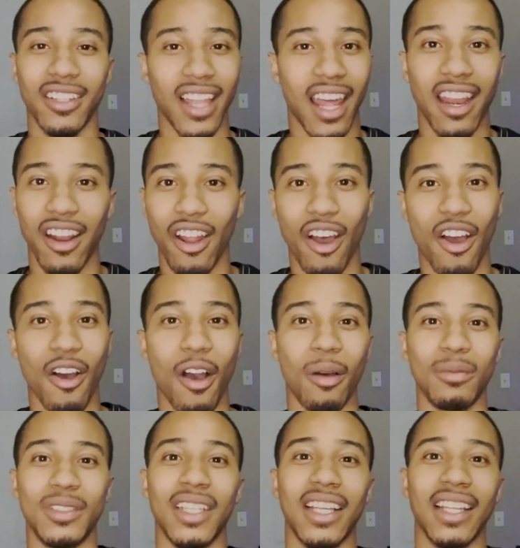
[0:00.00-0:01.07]
Not at all.
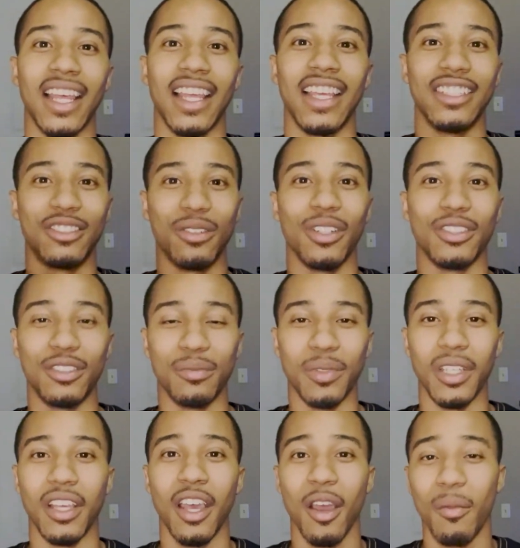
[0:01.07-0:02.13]
I'm saying that it's going to
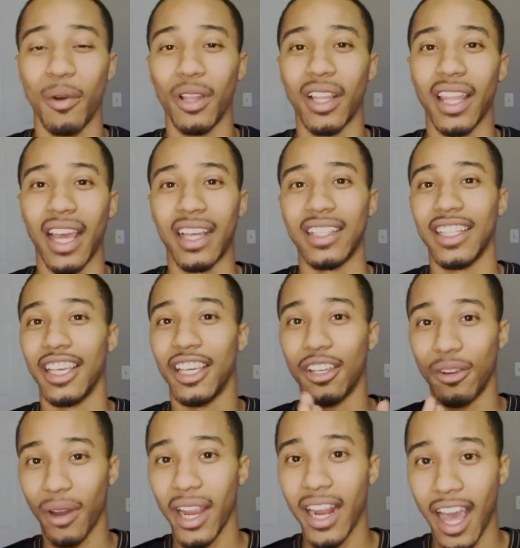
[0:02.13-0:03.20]
be more than likely a
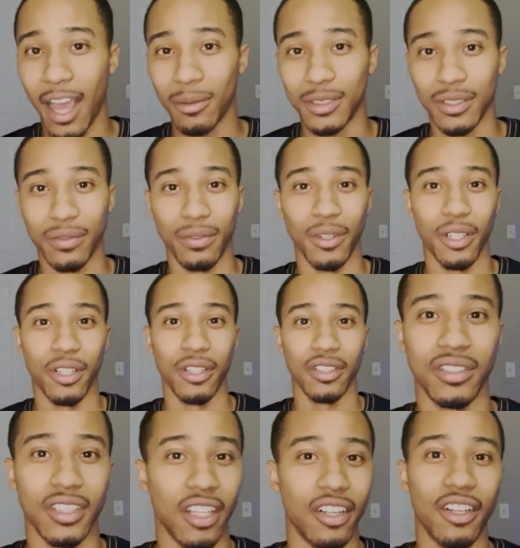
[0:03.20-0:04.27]
great option for your
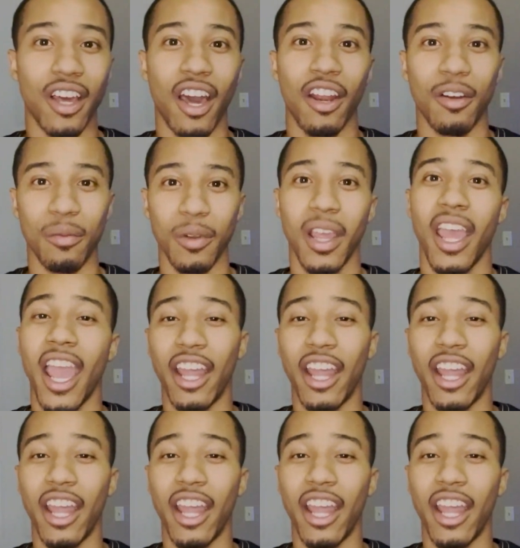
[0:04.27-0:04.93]
son or daughter,